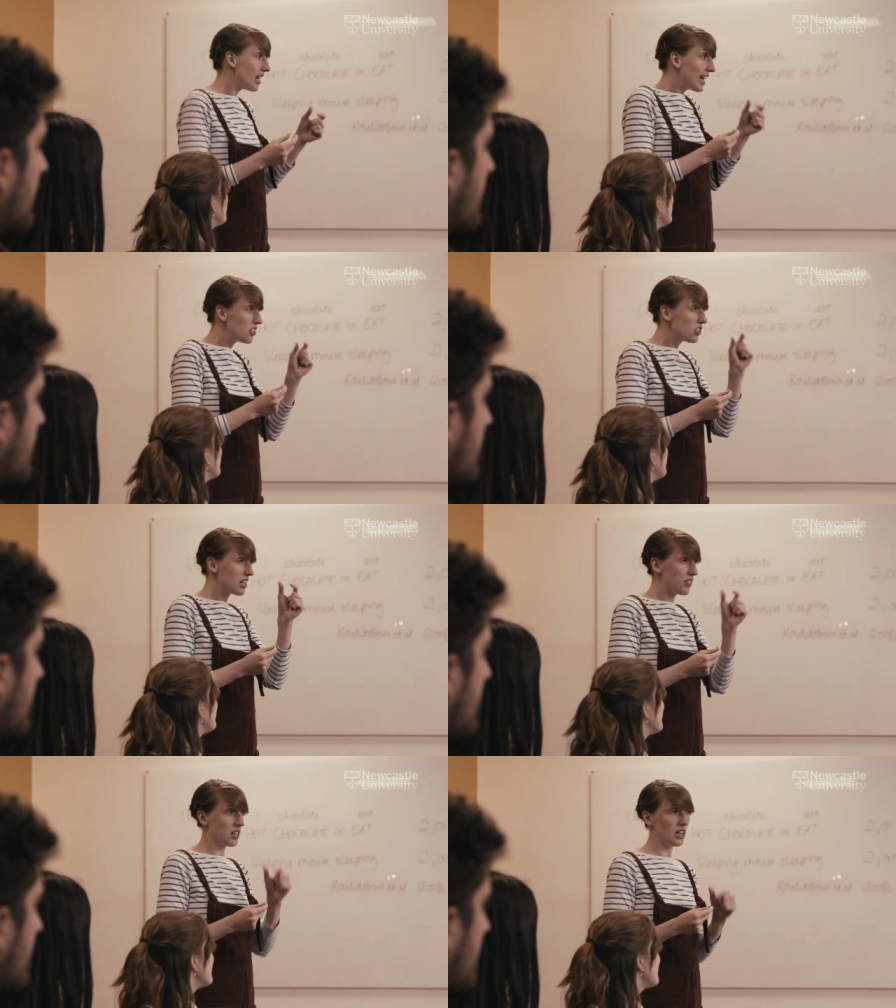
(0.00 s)
and
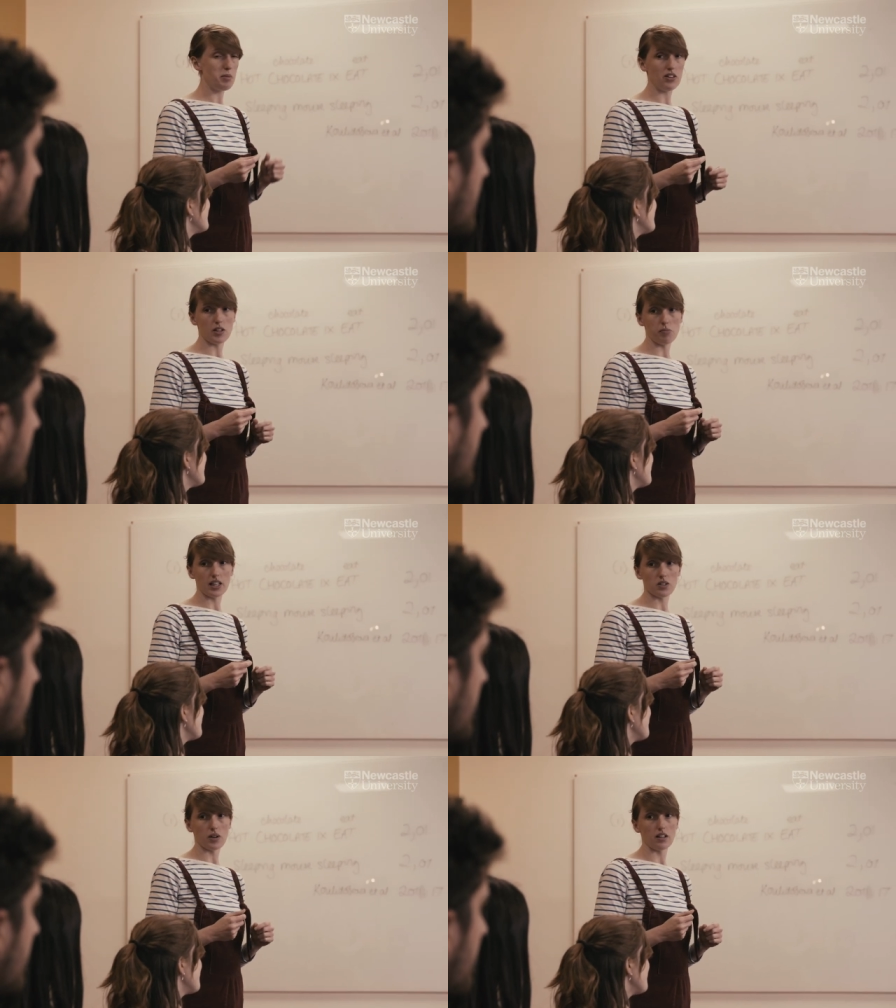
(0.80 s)
also
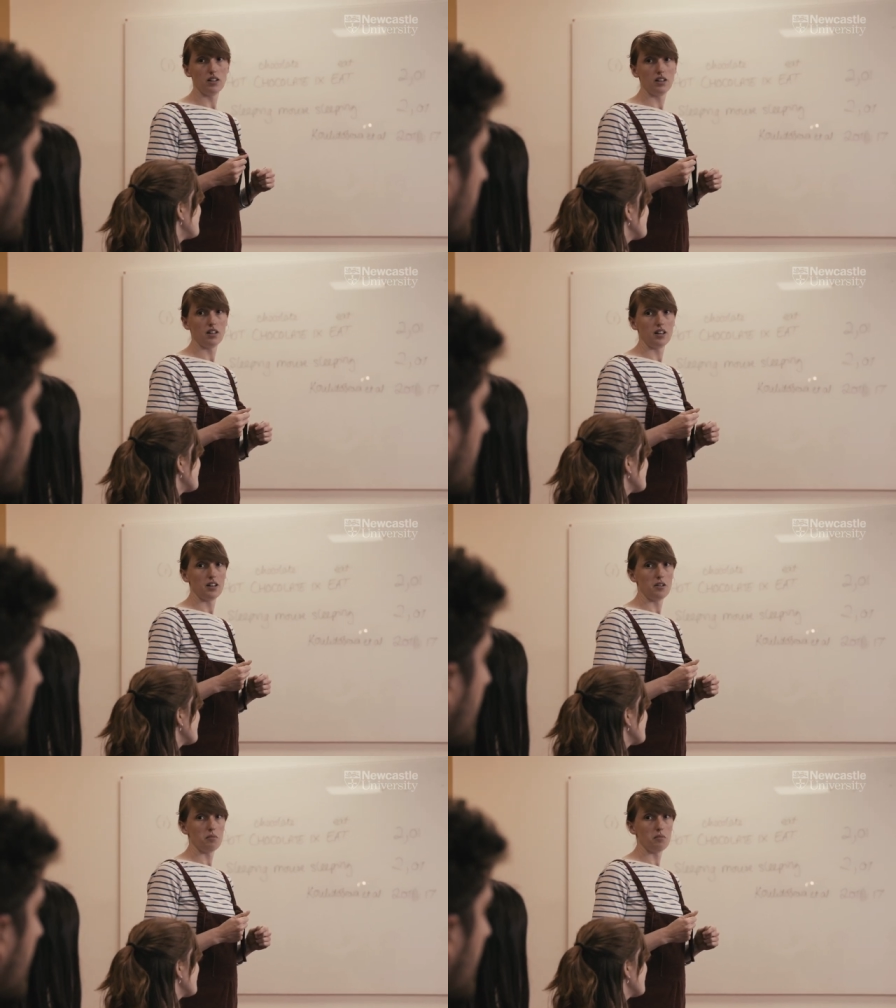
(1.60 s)
higher level structure of